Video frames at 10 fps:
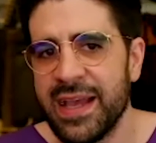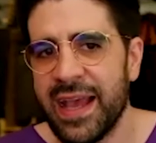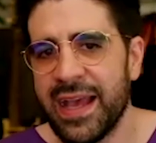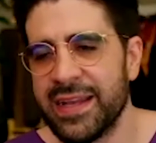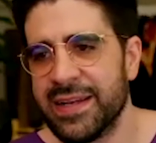
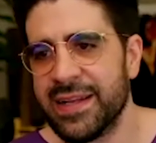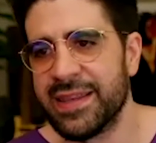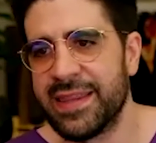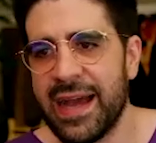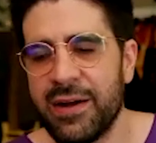And
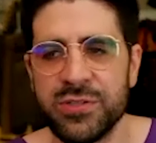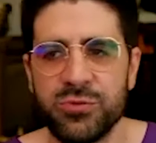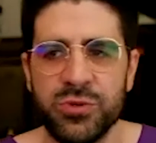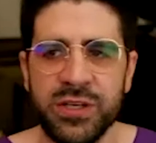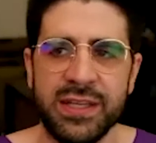that was
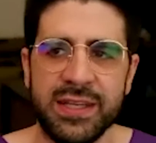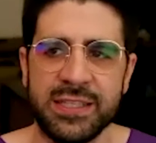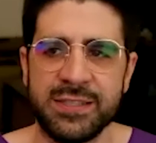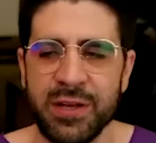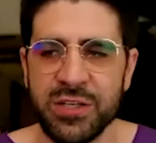really,
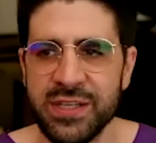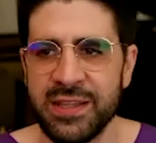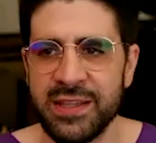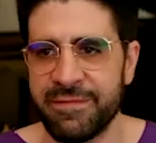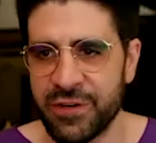especially
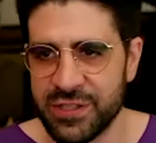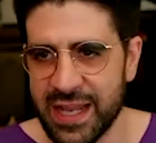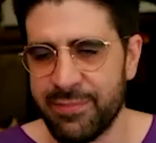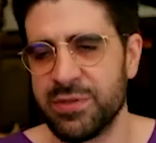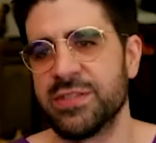in the
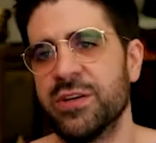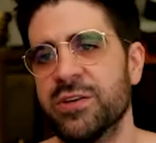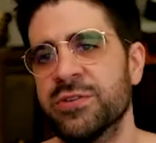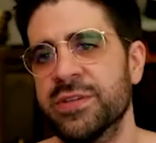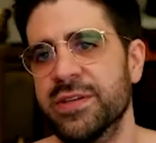first
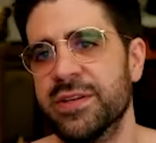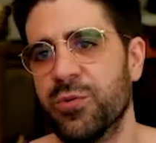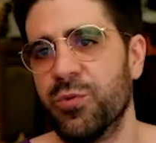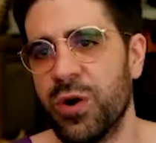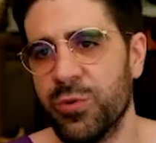episode,
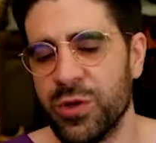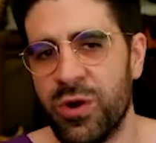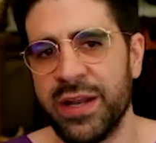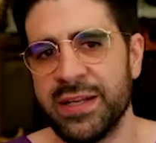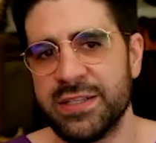what we
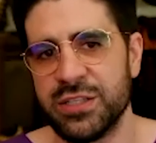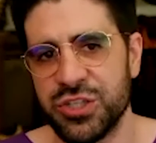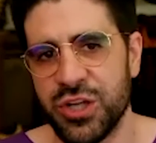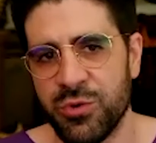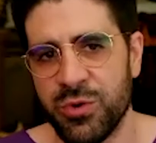wanted to
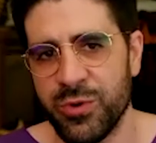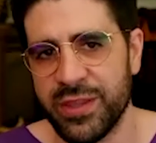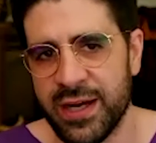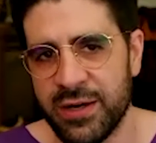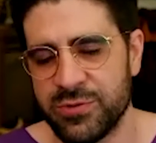show, what we
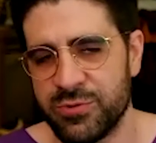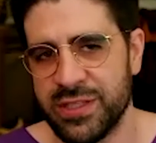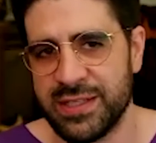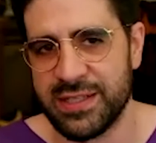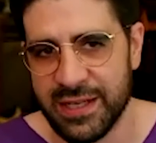thought was
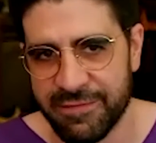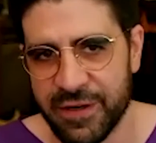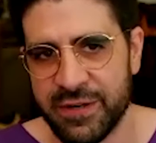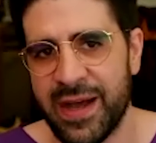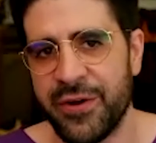really
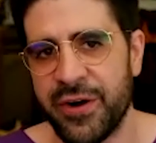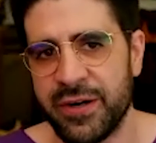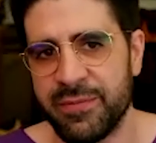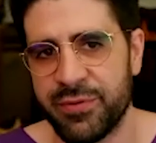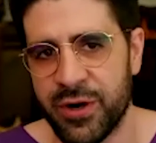different about
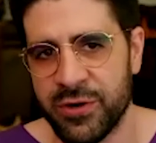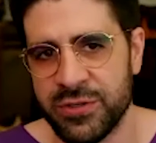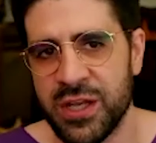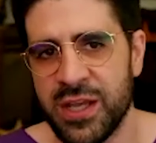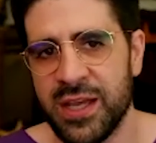our
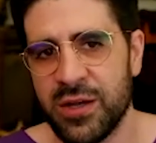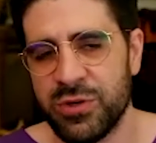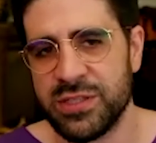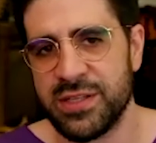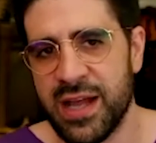approach
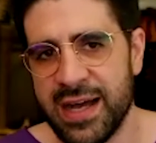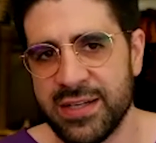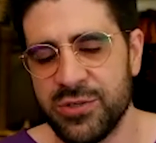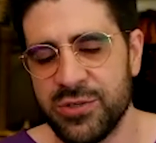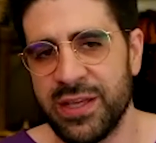was
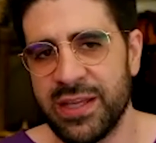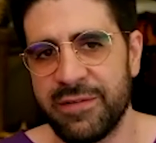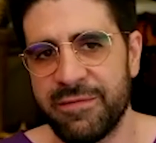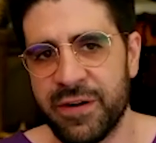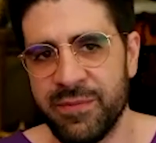not doing
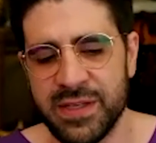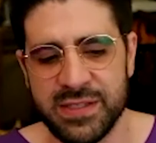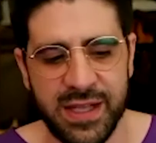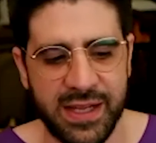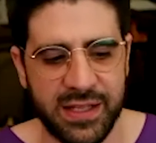it from
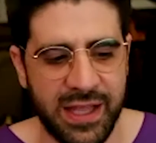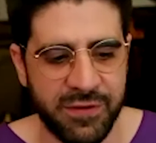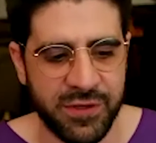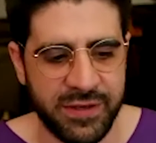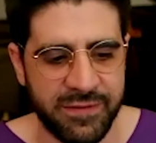this like
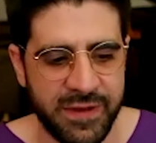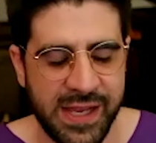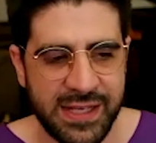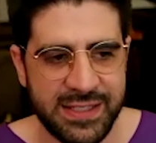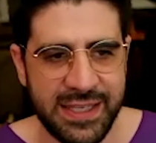level of
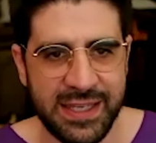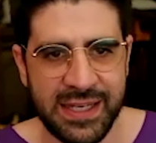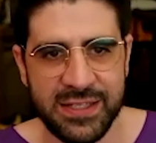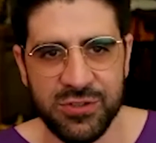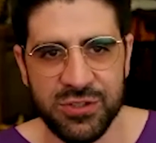
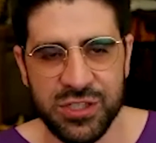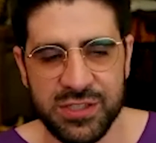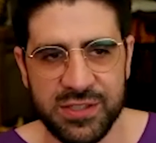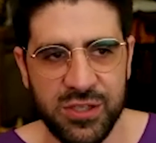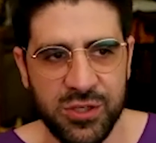seeking to
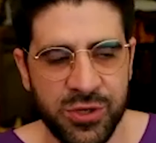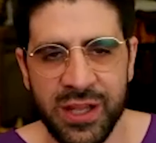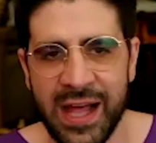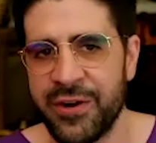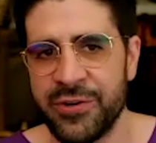just
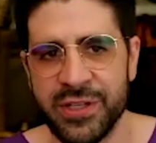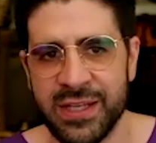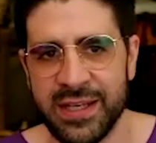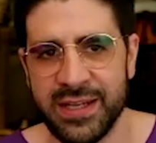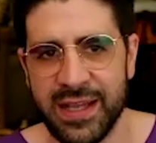
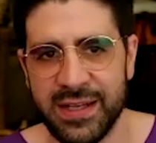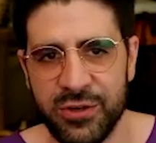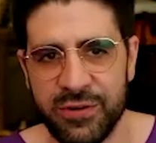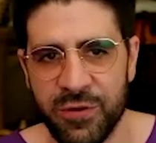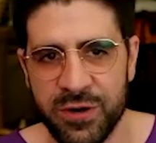unilaterally and, and
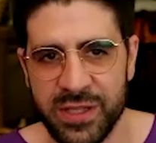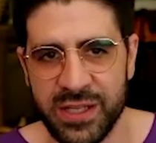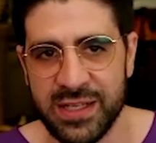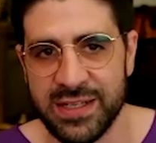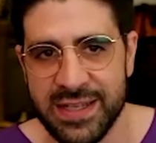uniformly
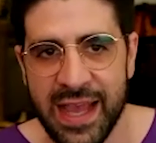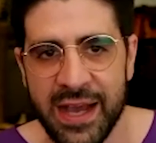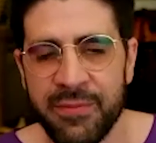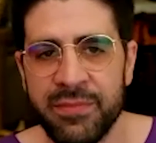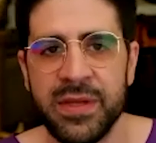
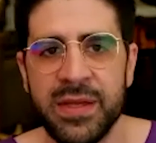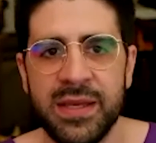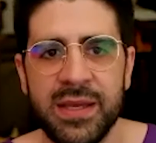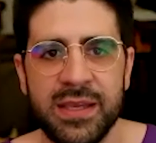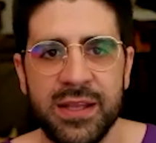condemn,
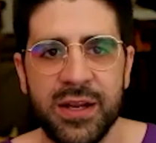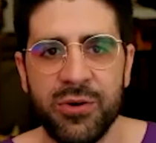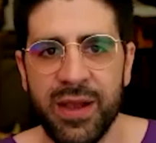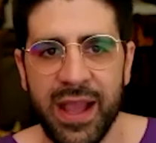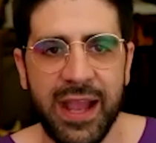you
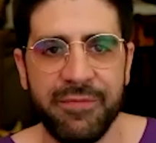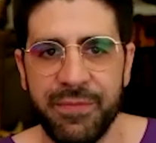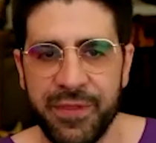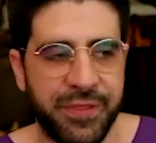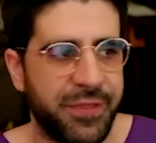know,
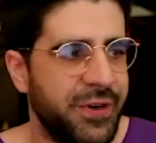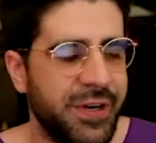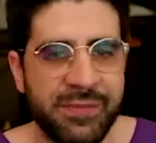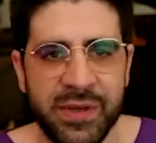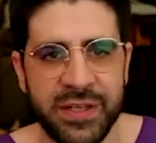the
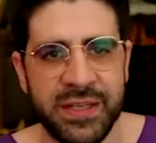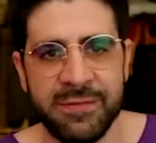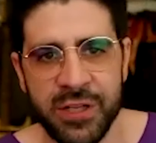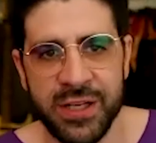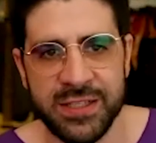30
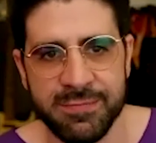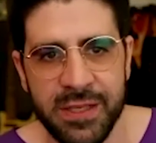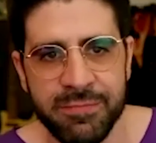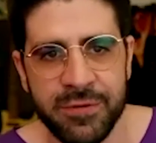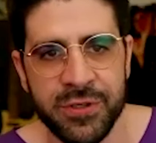million plus
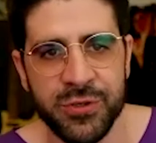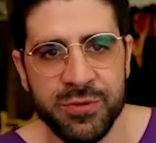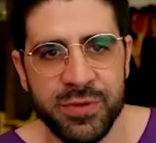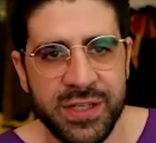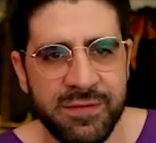people who
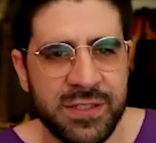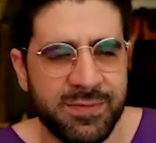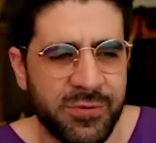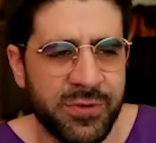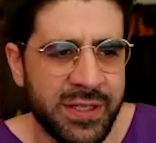believe this,
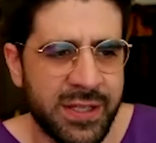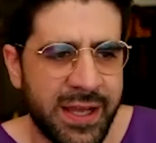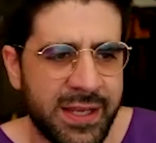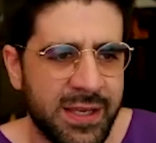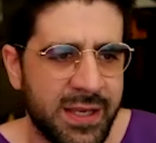but really
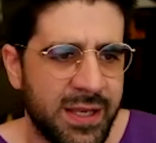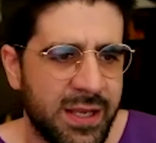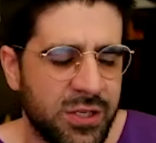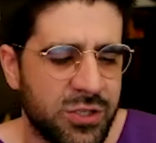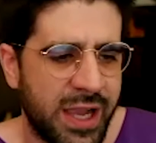like
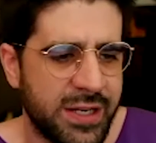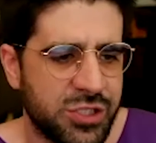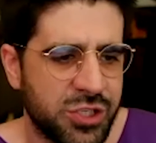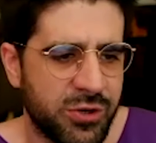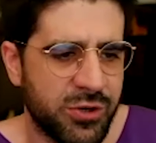try to
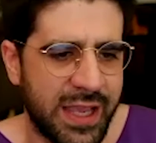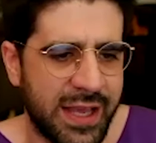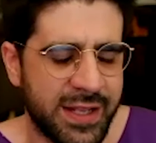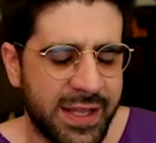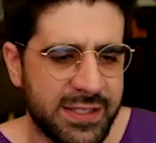show
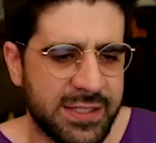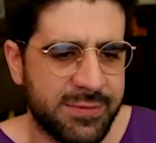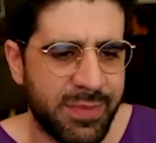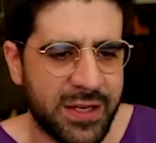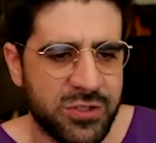again like the
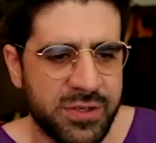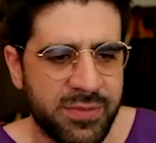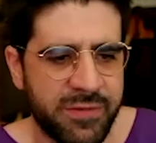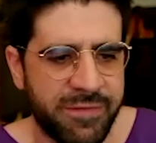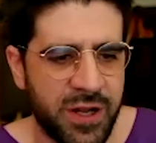spectrum
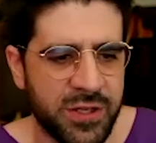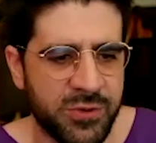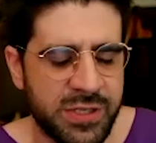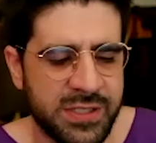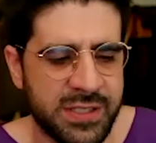of
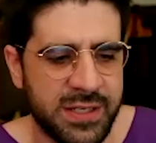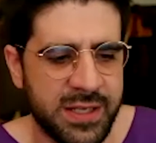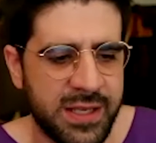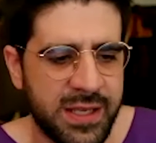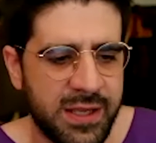followers and
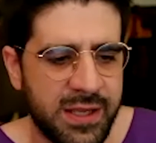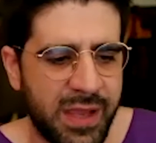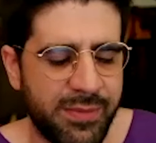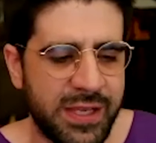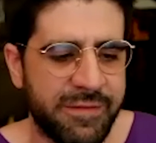
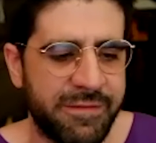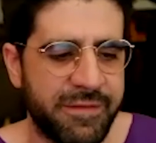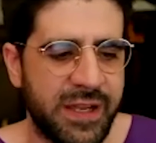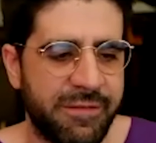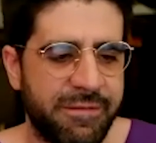maybe if
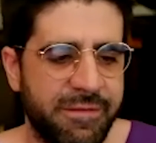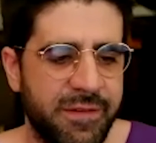if